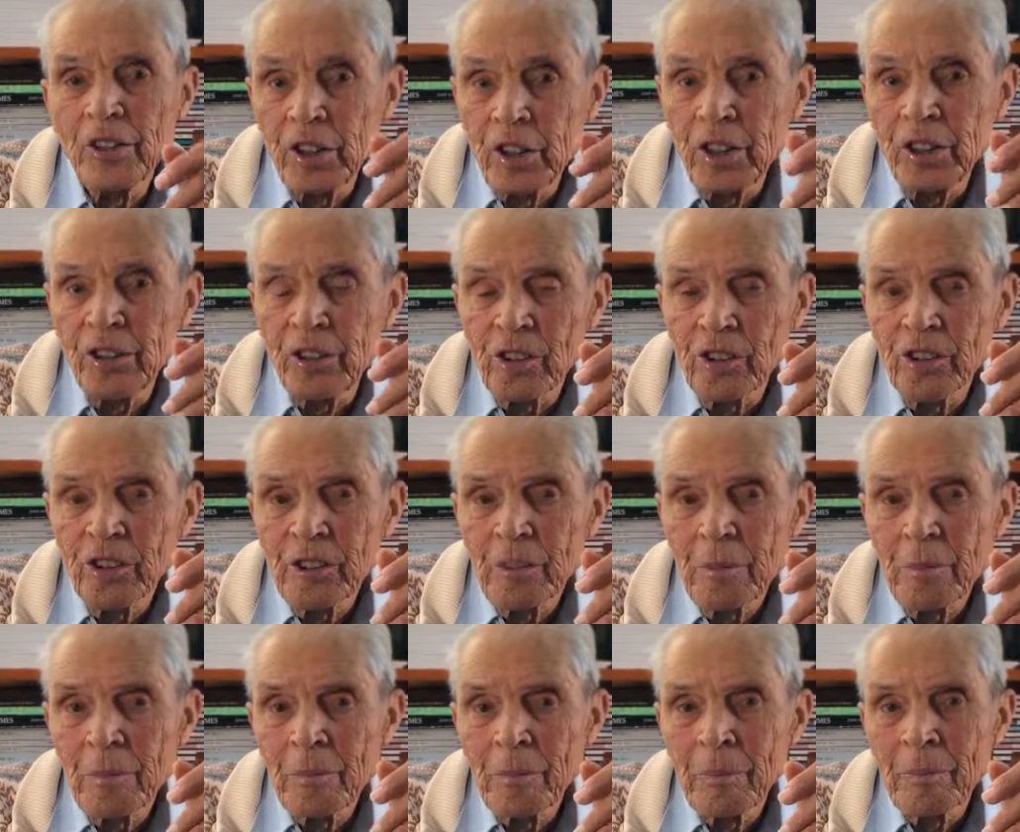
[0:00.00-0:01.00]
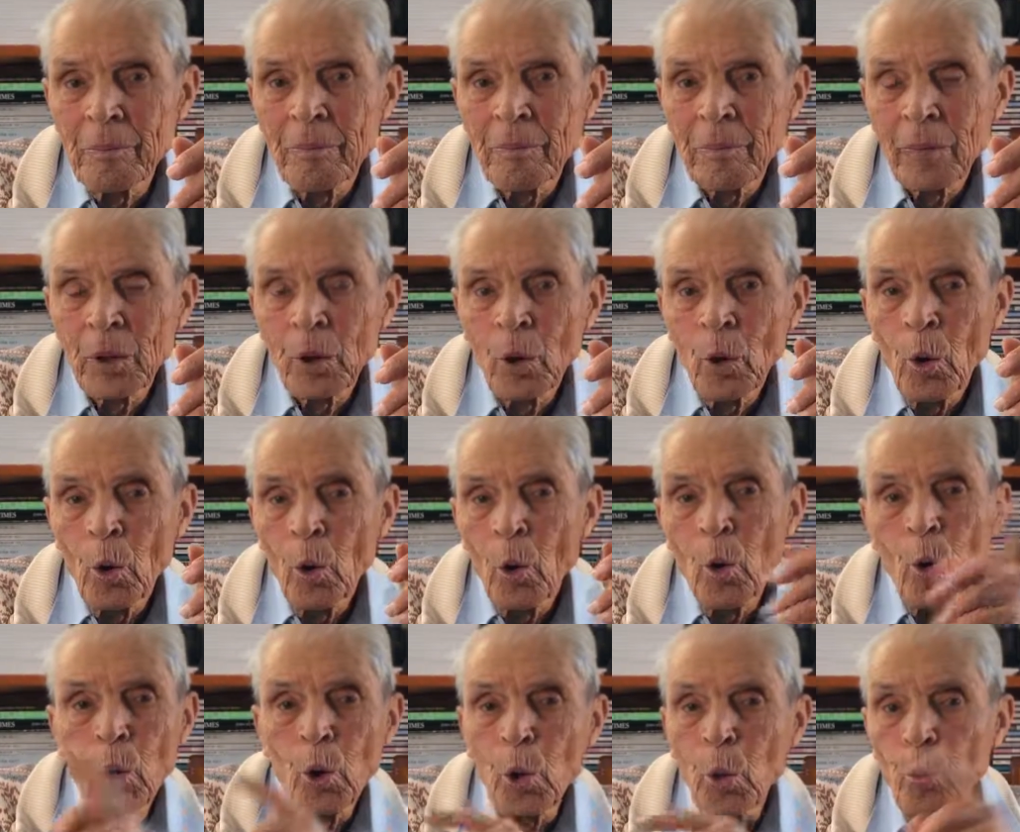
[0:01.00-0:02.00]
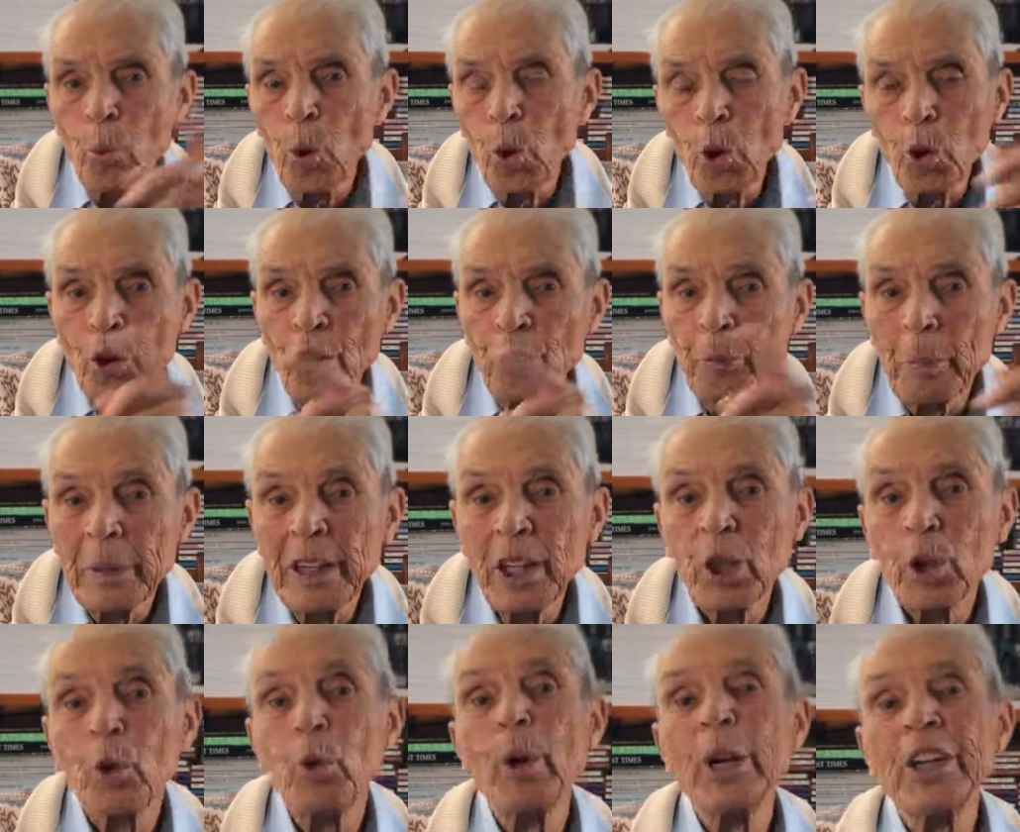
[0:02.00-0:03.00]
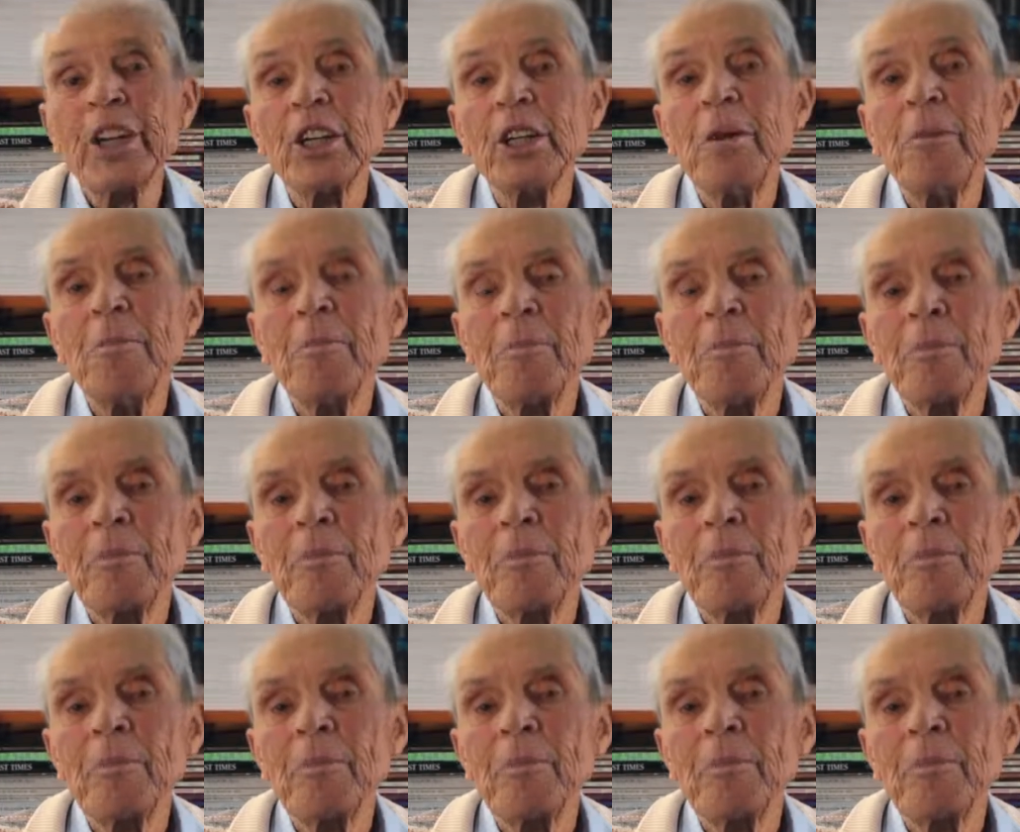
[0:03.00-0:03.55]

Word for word: Jesus, all the world has been acquitted,